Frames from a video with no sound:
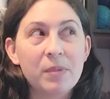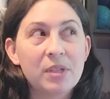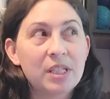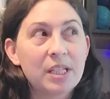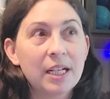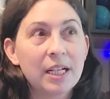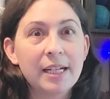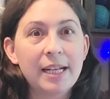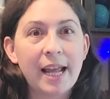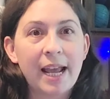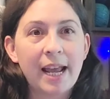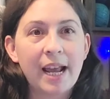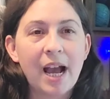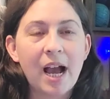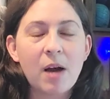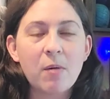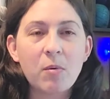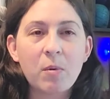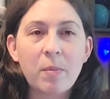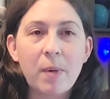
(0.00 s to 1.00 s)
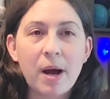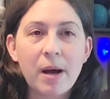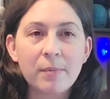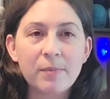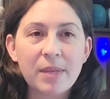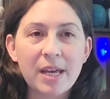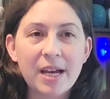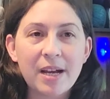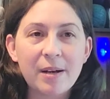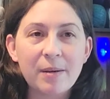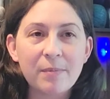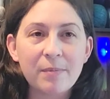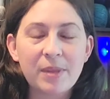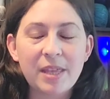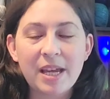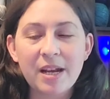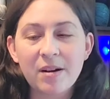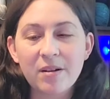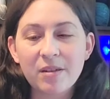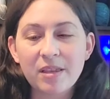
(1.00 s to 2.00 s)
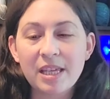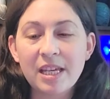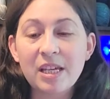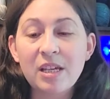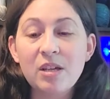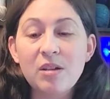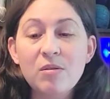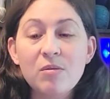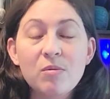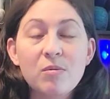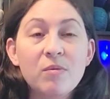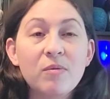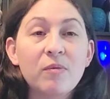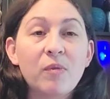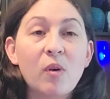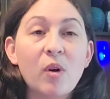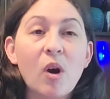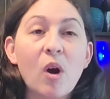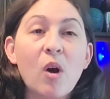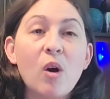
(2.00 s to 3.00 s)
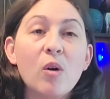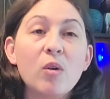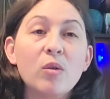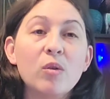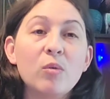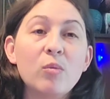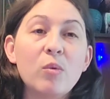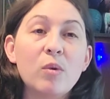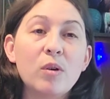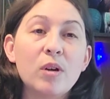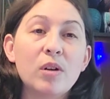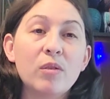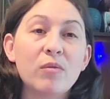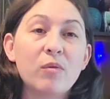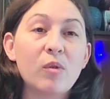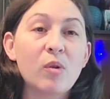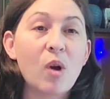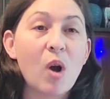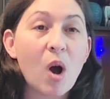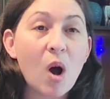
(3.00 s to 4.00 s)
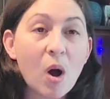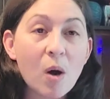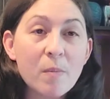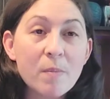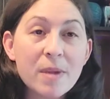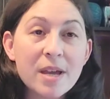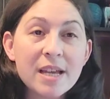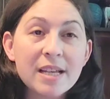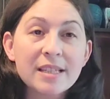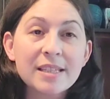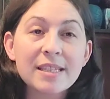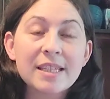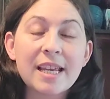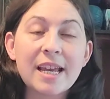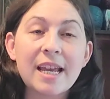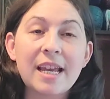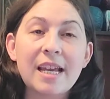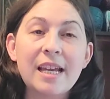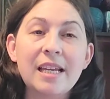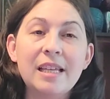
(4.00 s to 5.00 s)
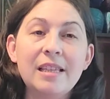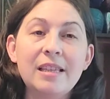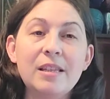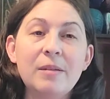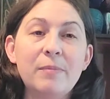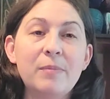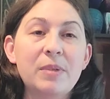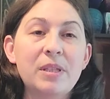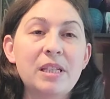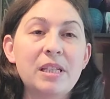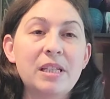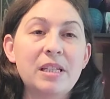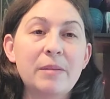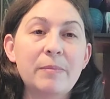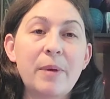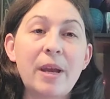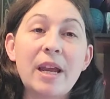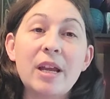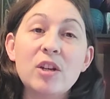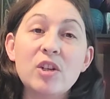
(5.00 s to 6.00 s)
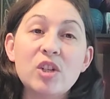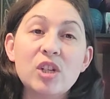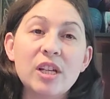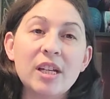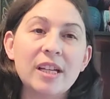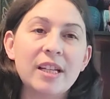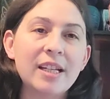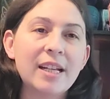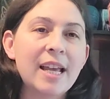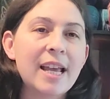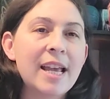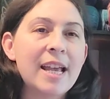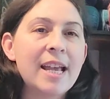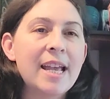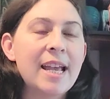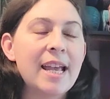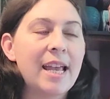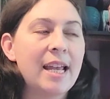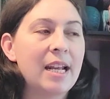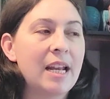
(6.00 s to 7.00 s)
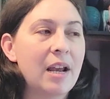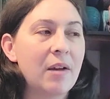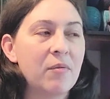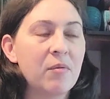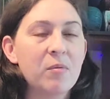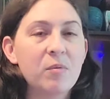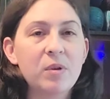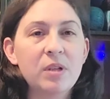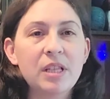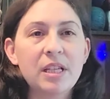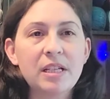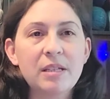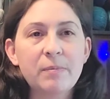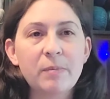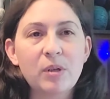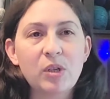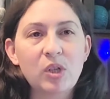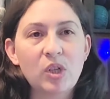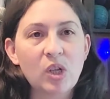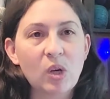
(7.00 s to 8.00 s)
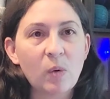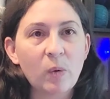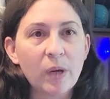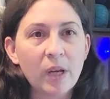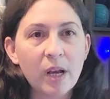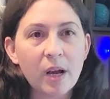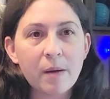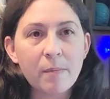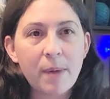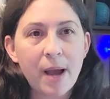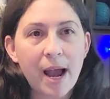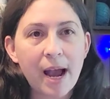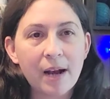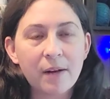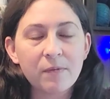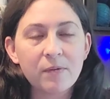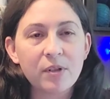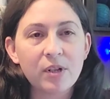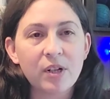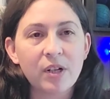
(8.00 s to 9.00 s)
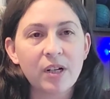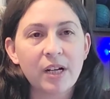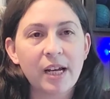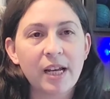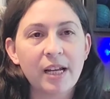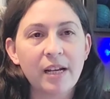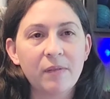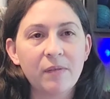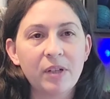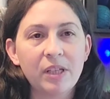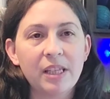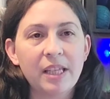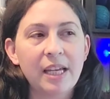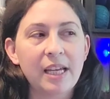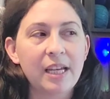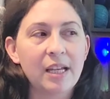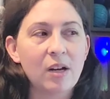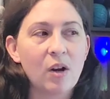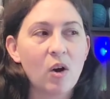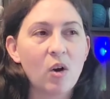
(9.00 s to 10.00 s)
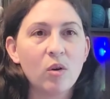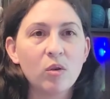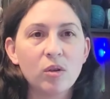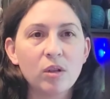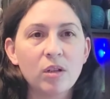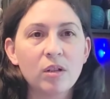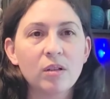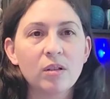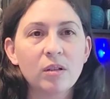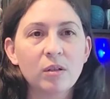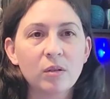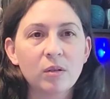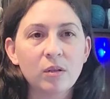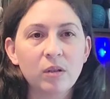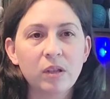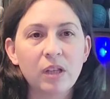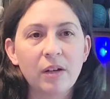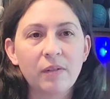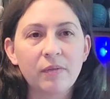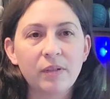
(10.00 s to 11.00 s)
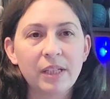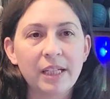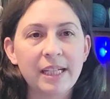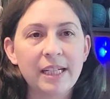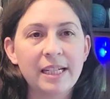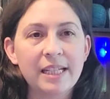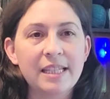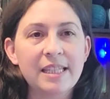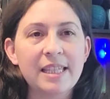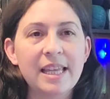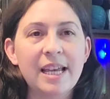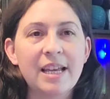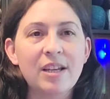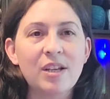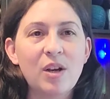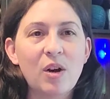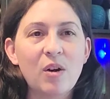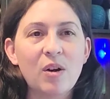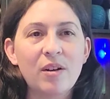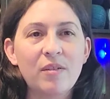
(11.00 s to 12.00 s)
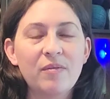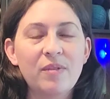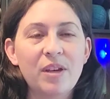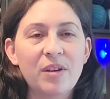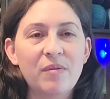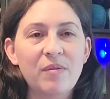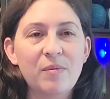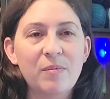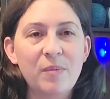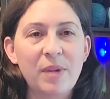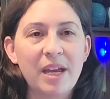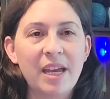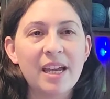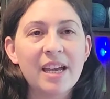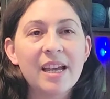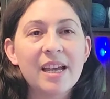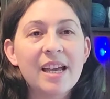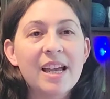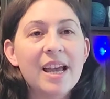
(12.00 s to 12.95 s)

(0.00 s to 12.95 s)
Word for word: Sunday I will pop that up there. Thank you for all the wonderful comments and the participation and everyone that's been showing up after and everything and all the loveliness that y'all have given me.